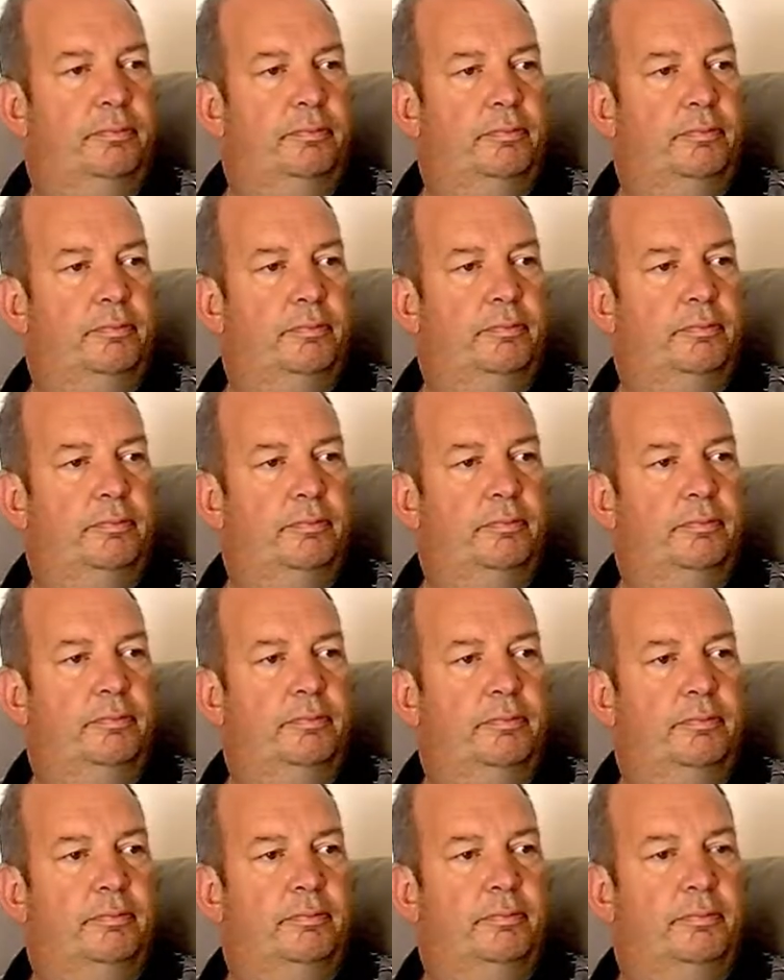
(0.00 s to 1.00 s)

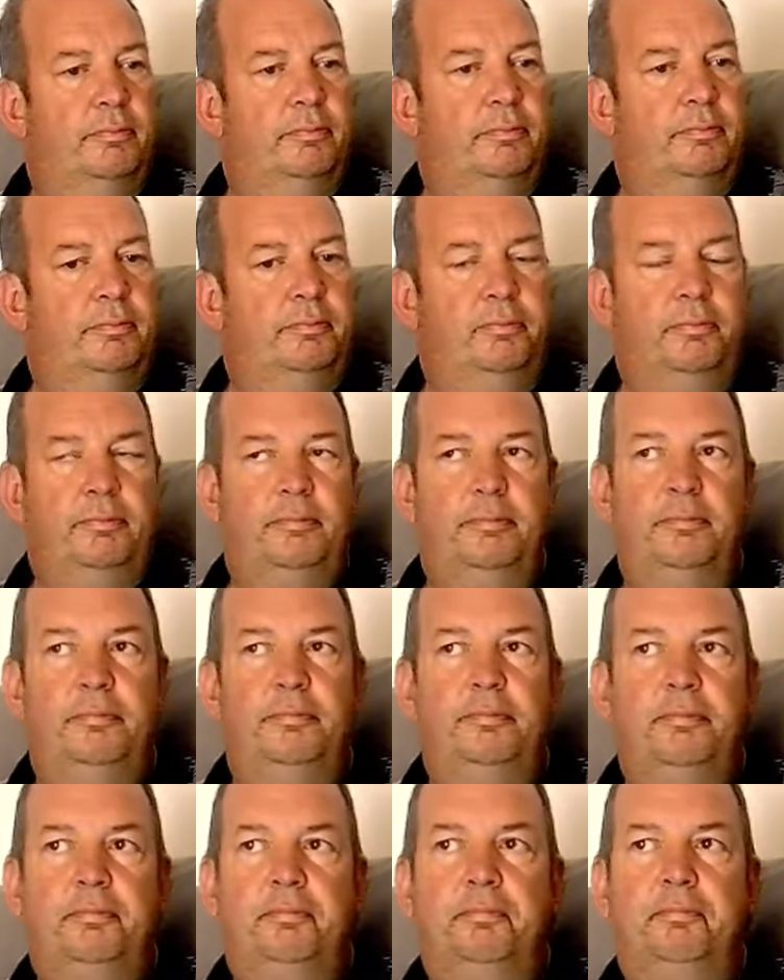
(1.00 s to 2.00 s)

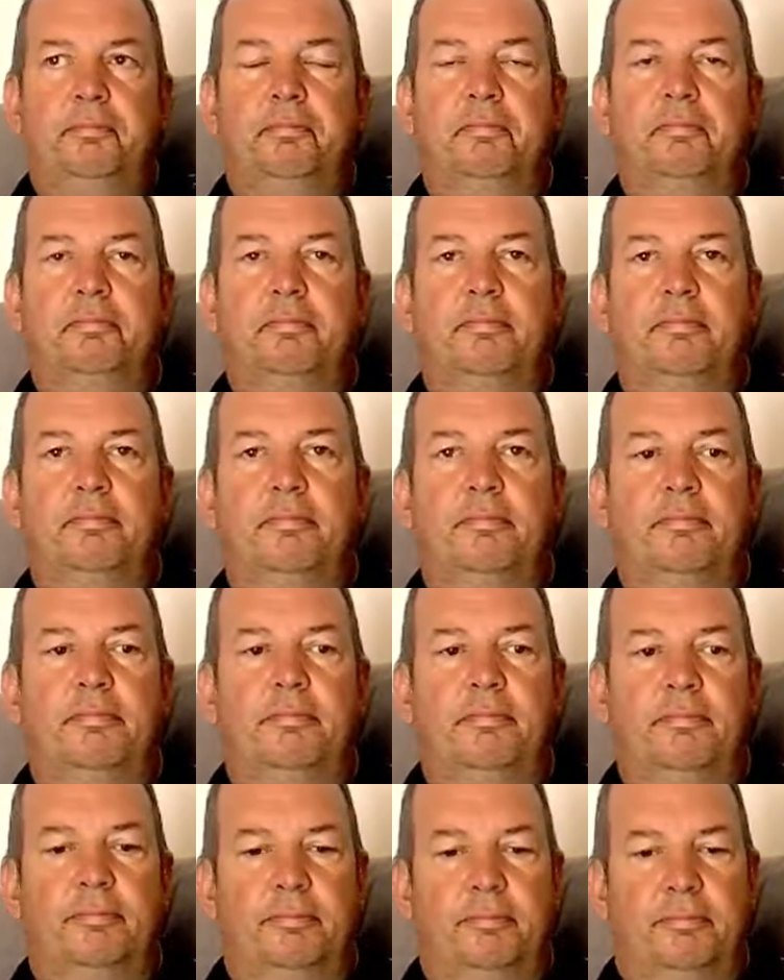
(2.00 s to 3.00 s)

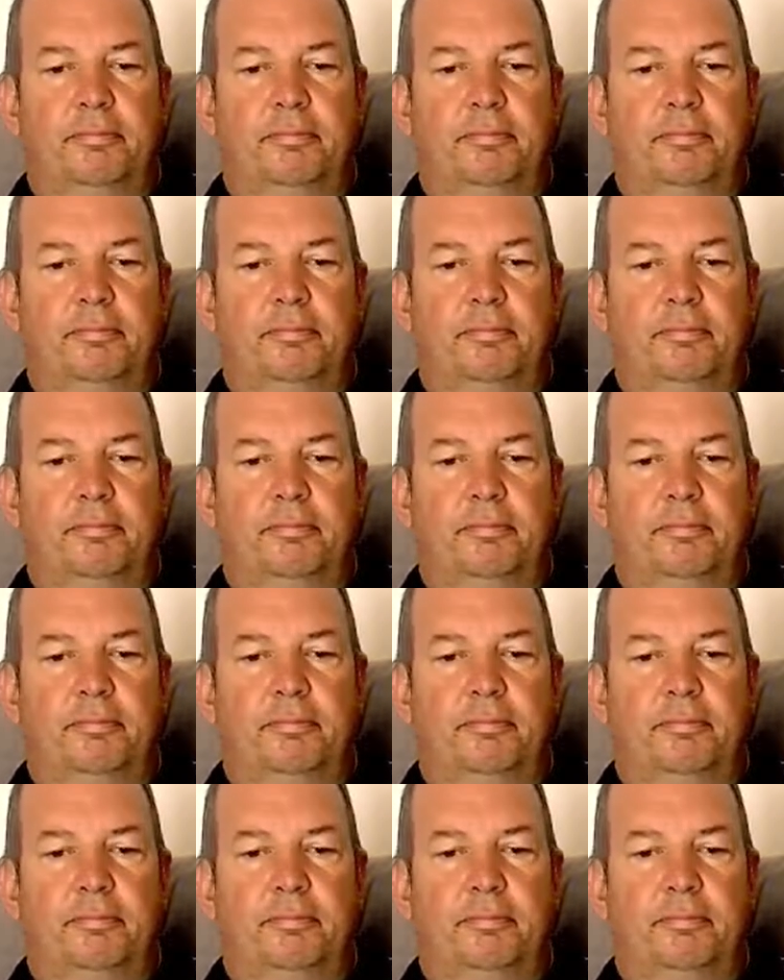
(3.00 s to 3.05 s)
The person shown says nothing.